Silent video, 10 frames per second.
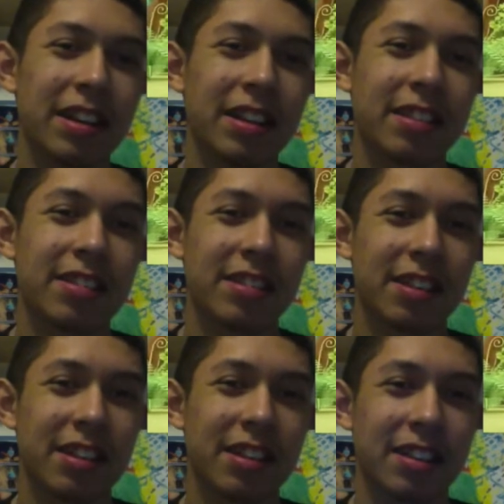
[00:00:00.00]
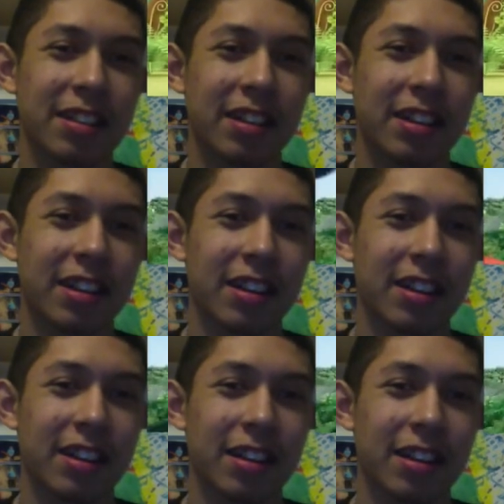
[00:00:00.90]
Still
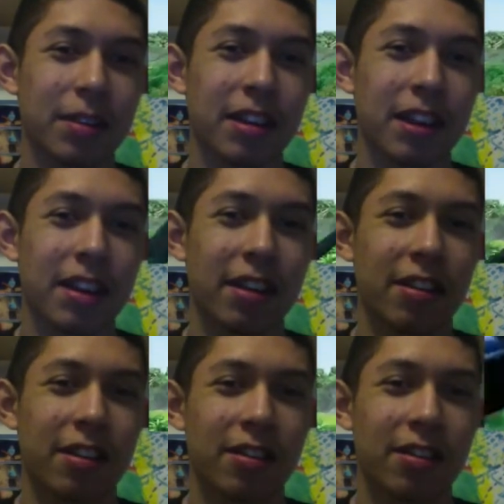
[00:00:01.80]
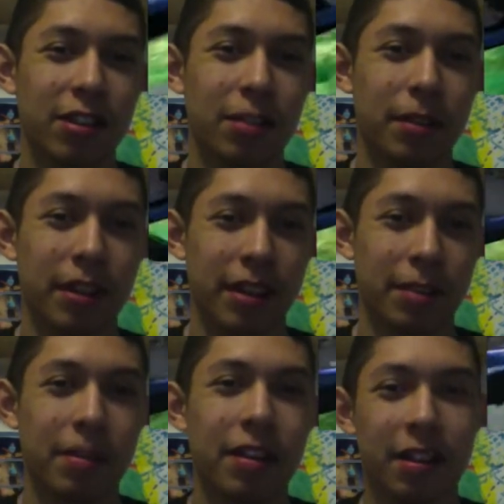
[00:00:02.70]
in midair, terrible aim.
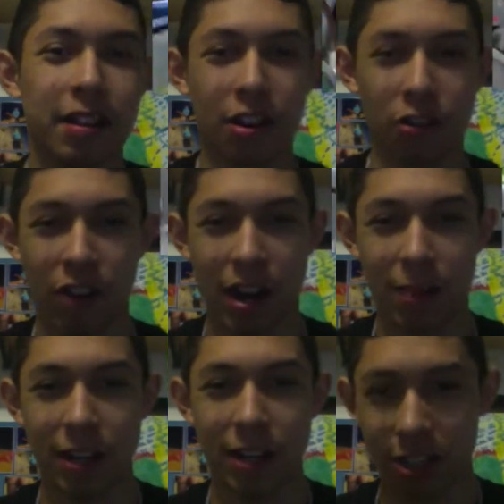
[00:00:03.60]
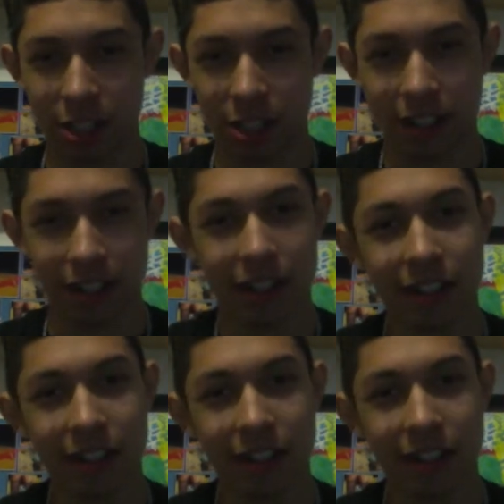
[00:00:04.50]
Oh crap! Not again.